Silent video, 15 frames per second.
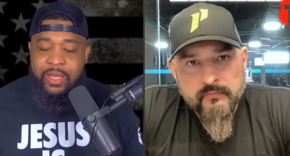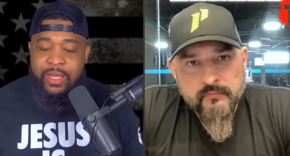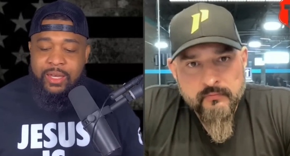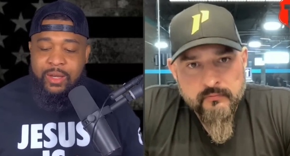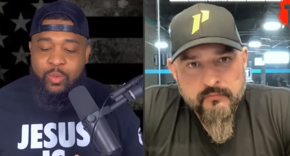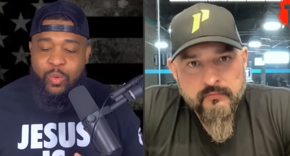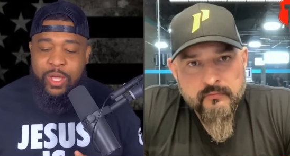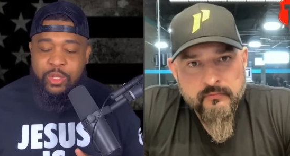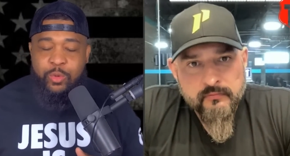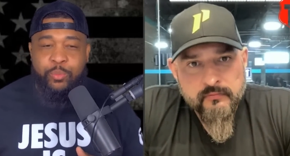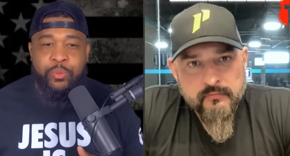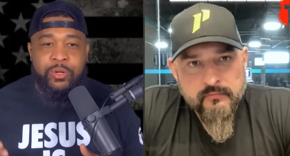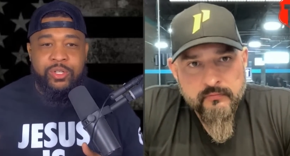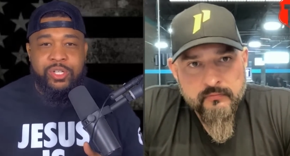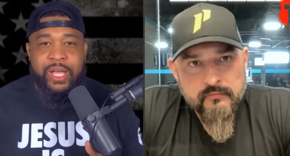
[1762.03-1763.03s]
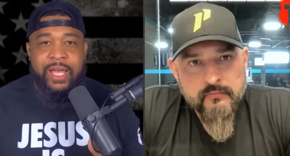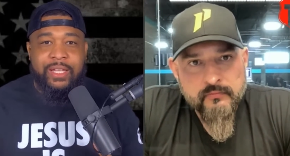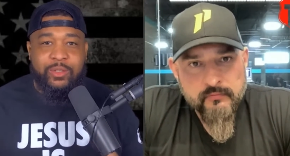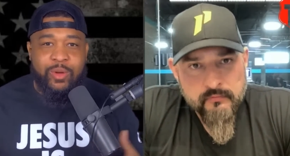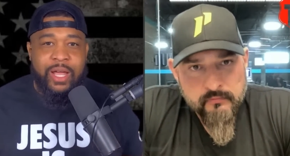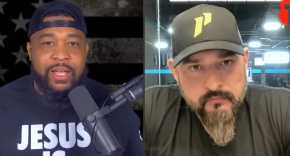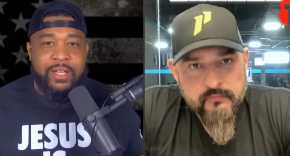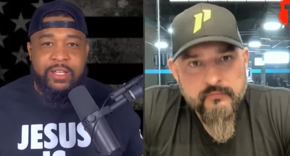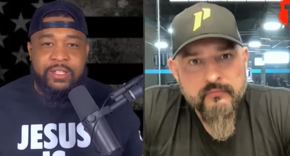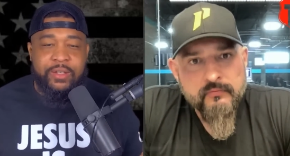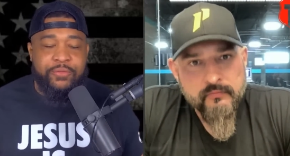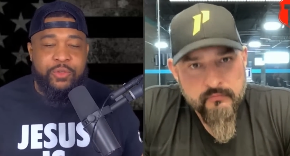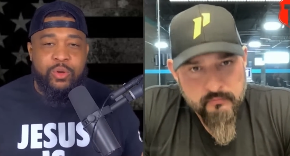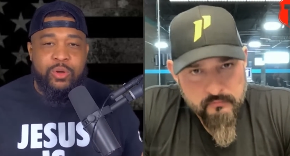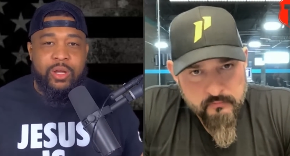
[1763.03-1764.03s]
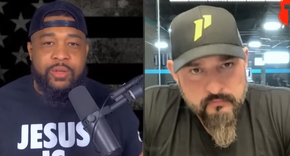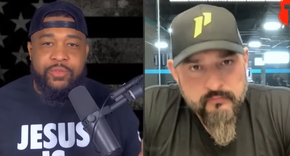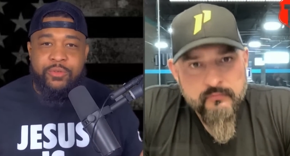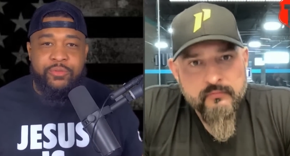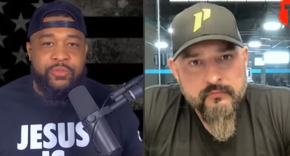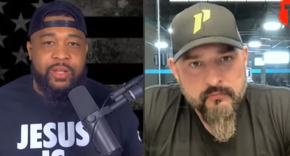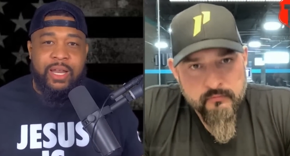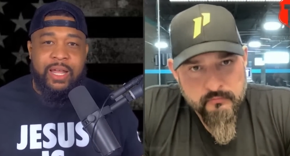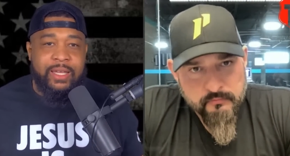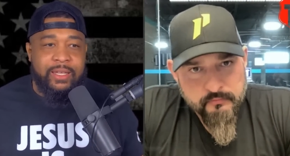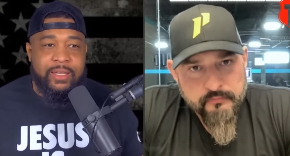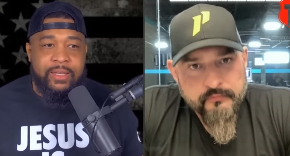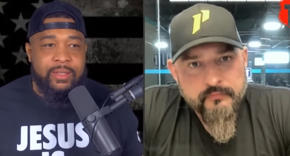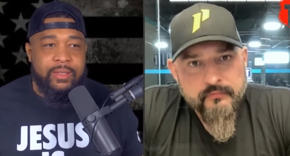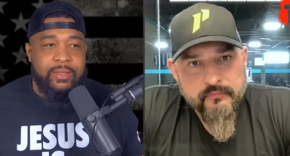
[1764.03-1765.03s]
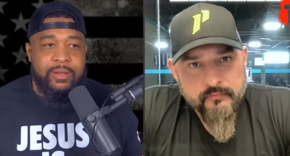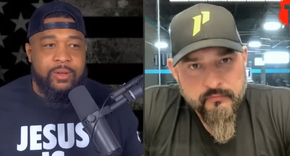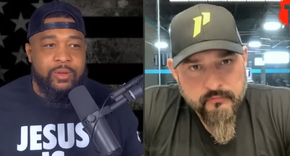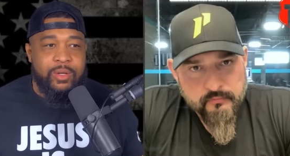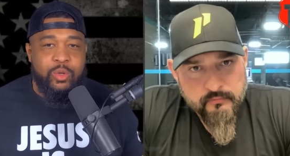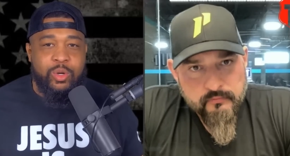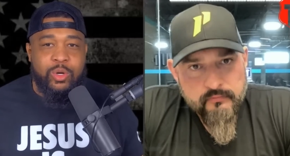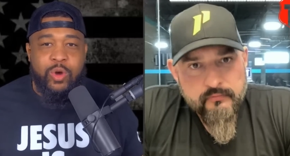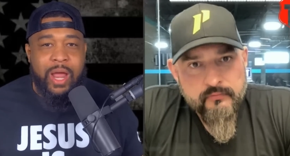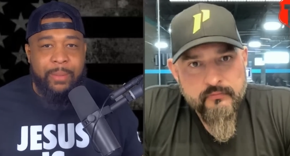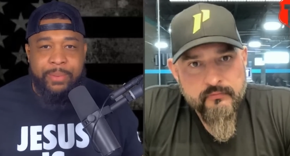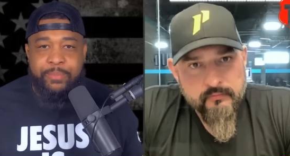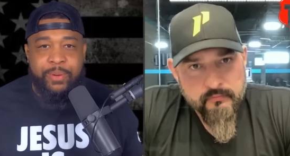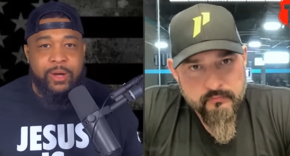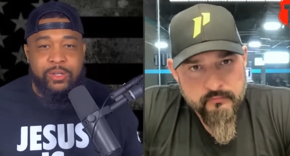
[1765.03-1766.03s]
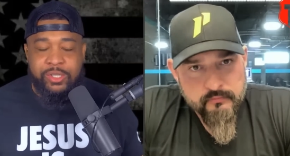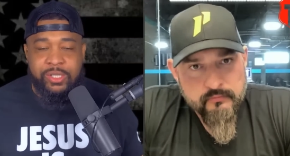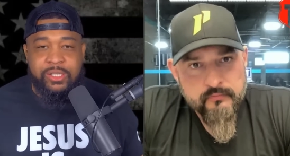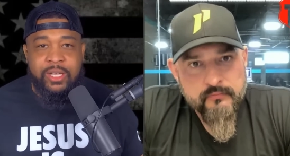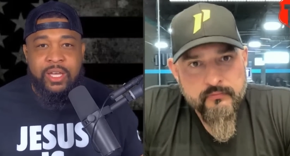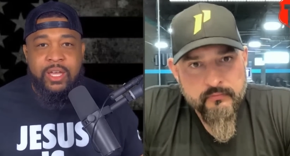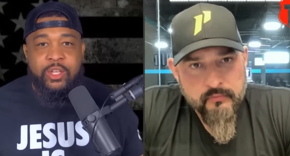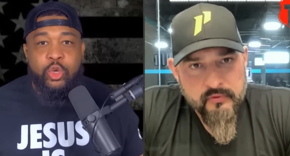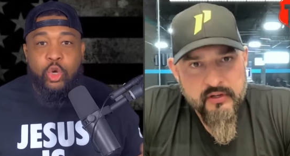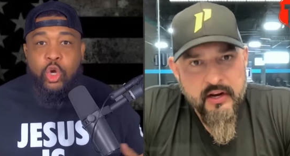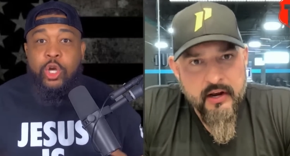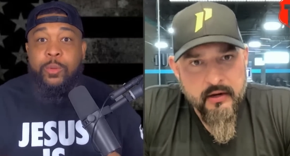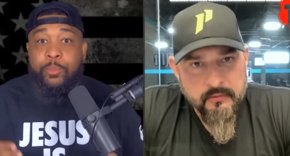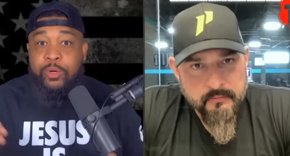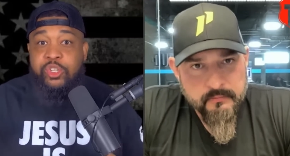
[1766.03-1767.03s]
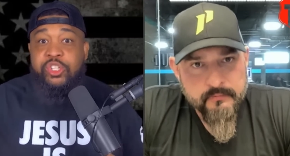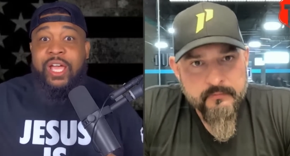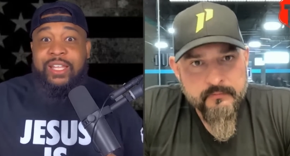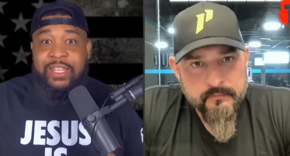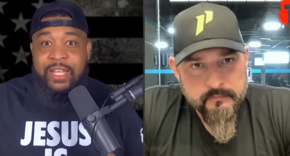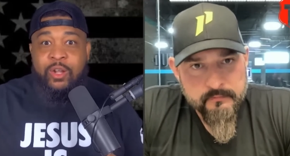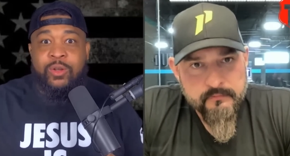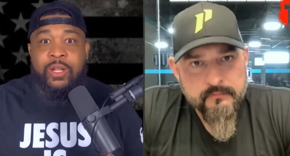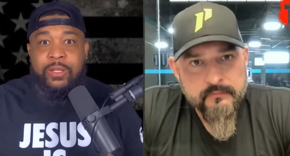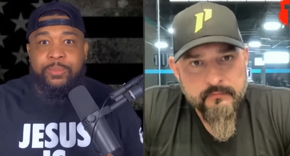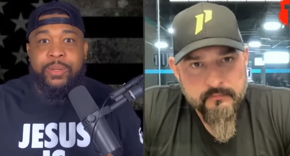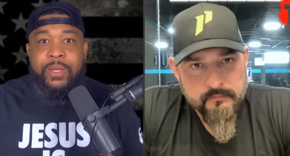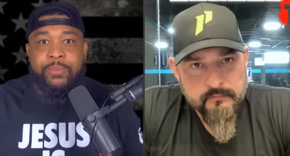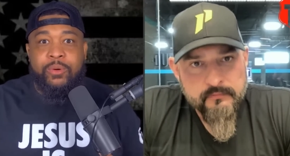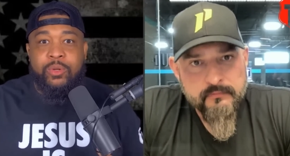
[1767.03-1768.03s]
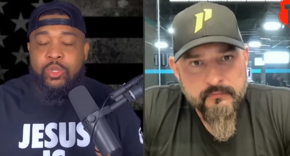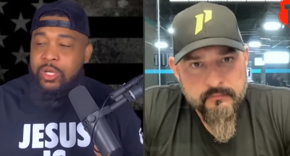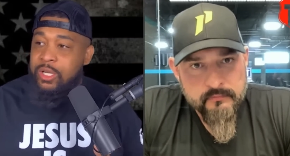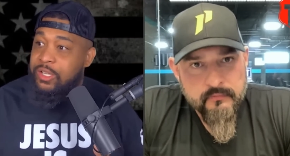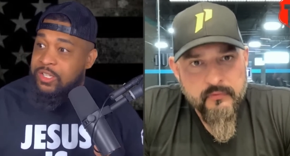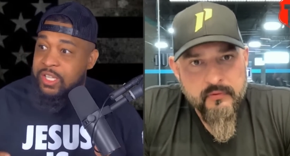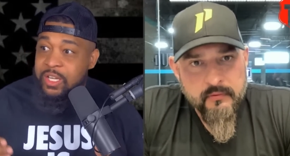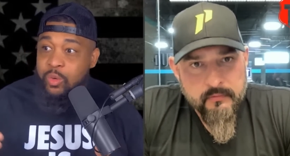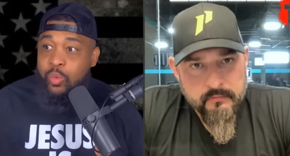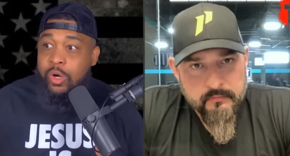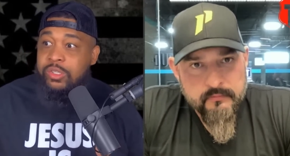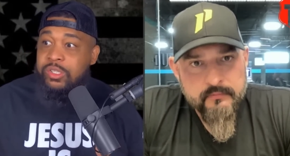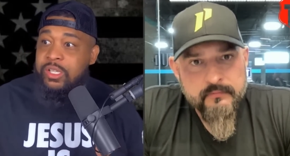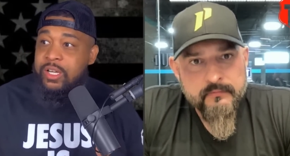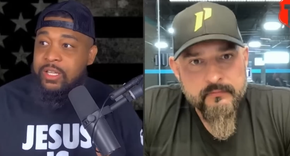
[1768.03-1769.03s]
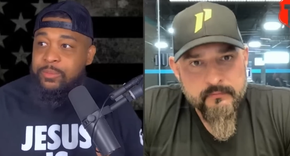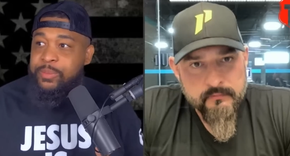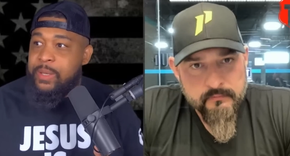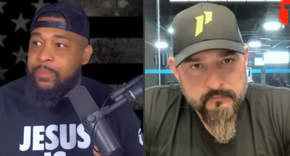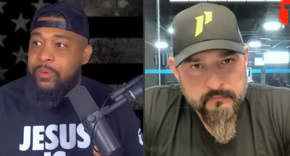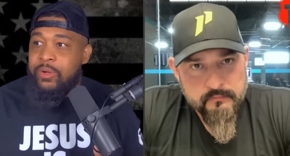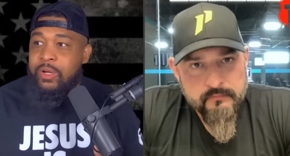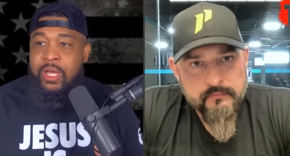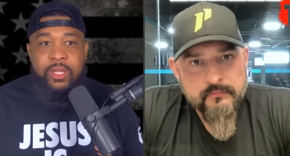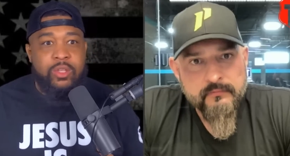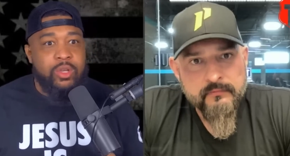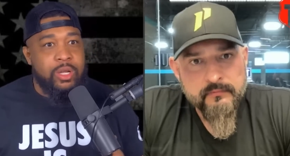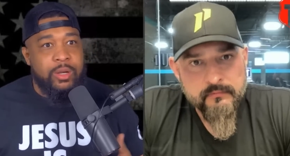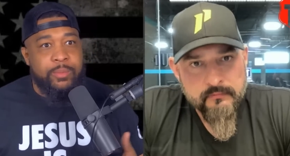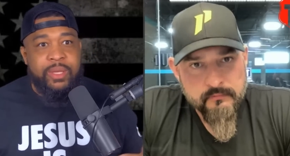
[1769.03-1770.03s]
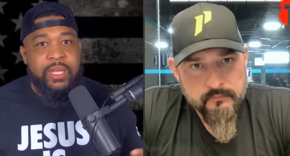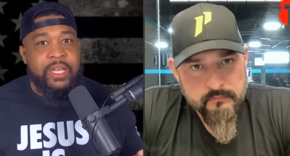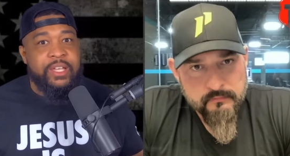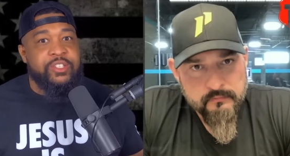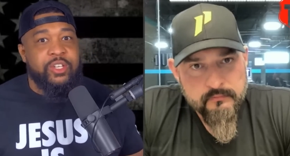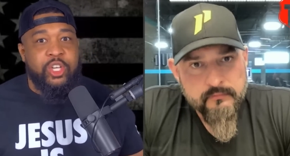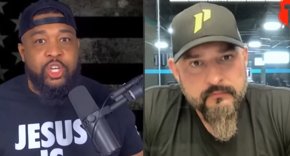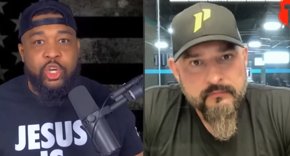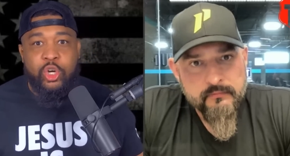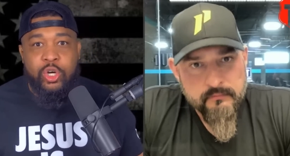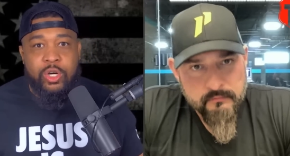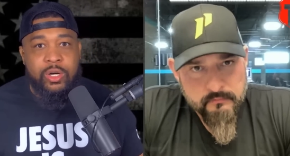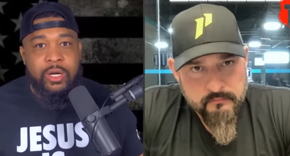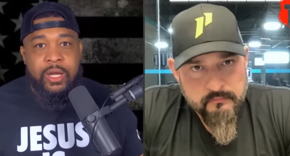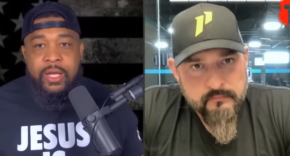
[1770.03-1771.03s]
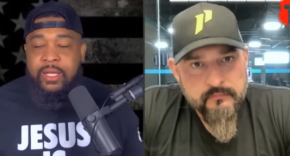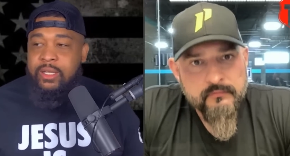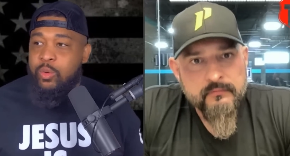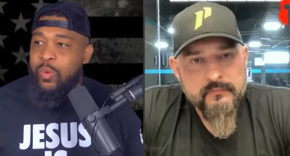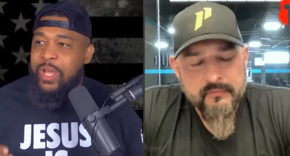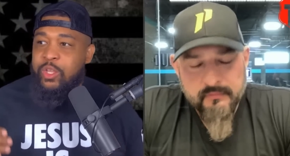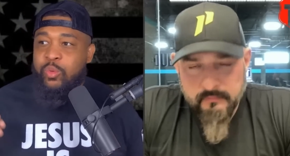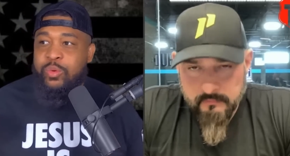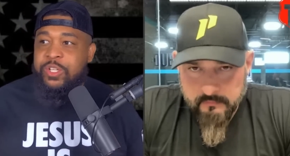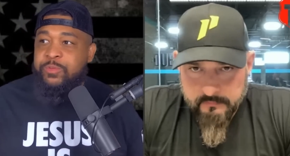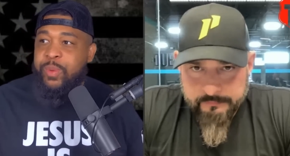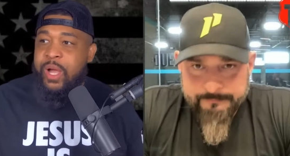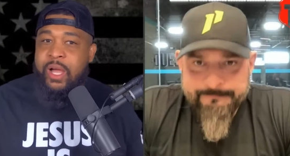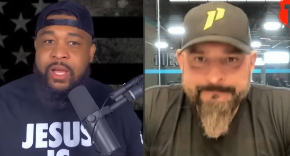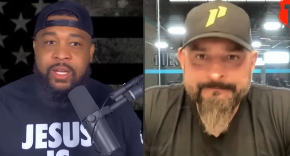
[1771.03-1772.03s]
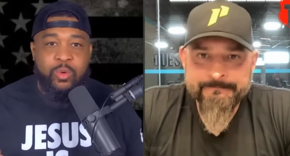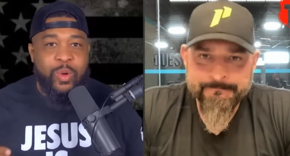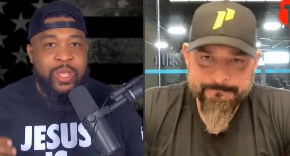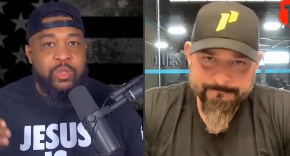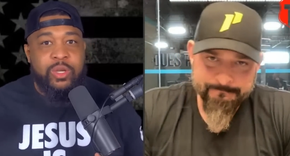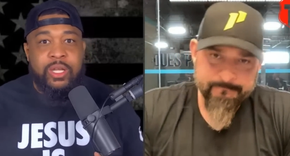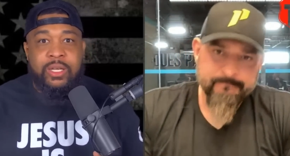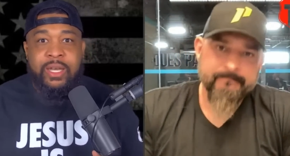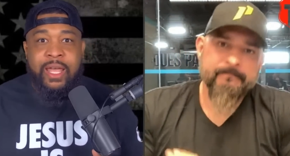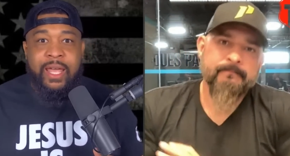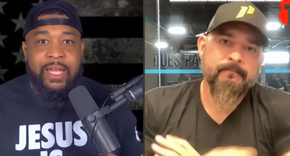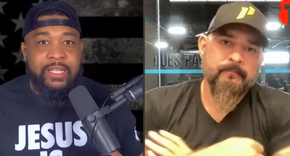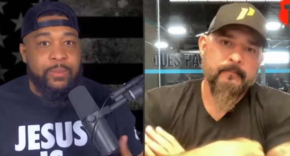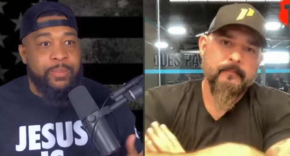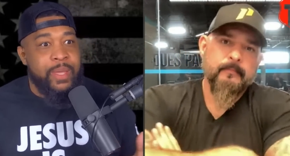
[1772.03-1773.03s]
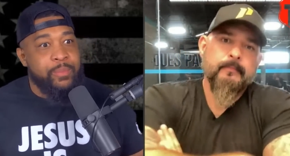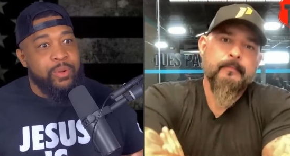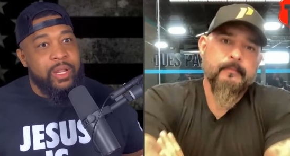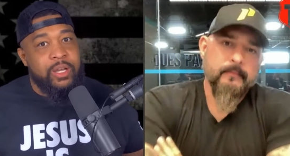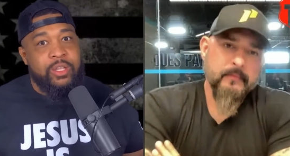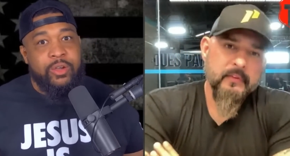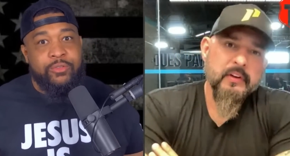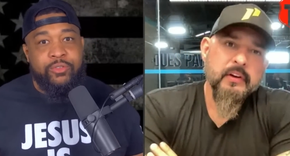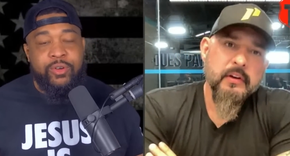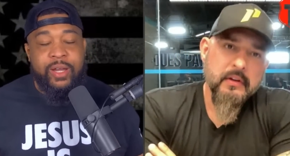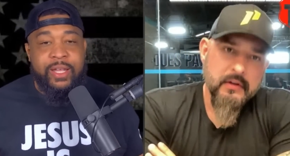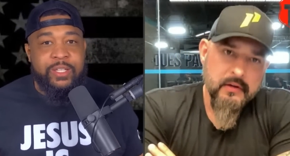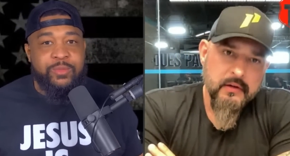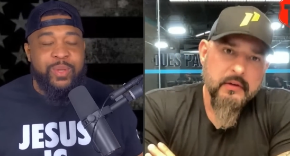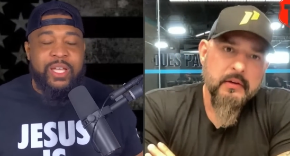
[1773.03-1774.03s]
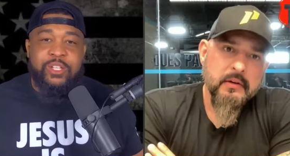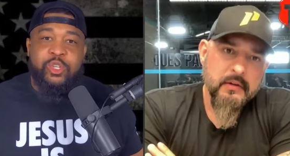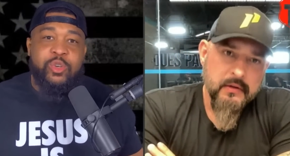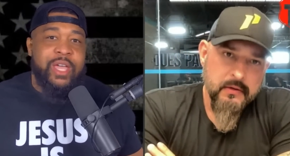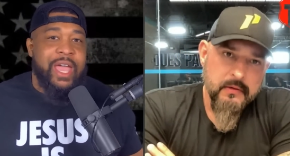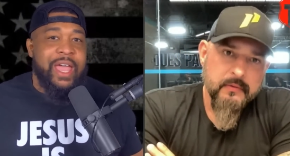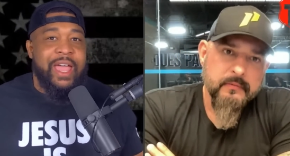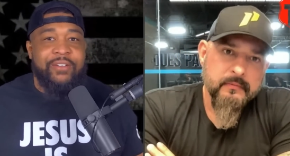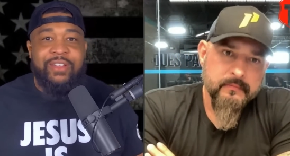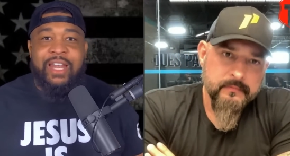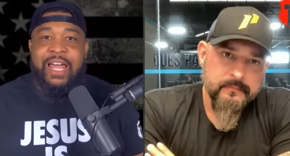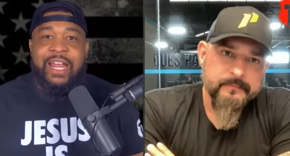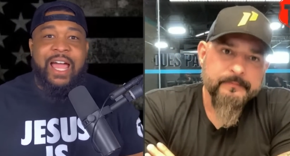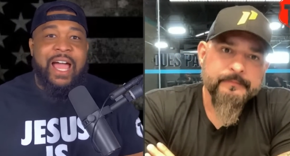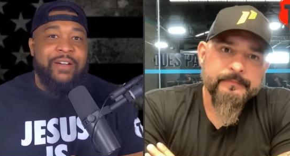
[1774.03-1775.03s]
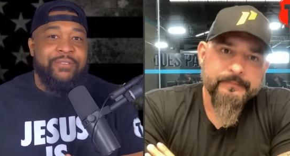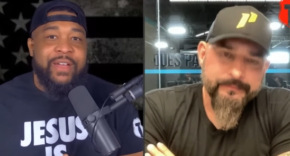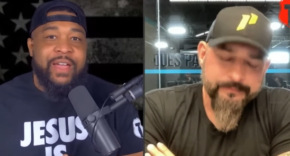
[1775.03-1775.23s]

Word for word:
Speaker 1: and the way you project, right? Because if you if you feel like you know you're a crappy person, you're yeah. going to project that on other people. You're going to see the worst in other people. You're going to be insecure. The way you respond, the way you connect, the people that are your friends, because you can't have a lot of high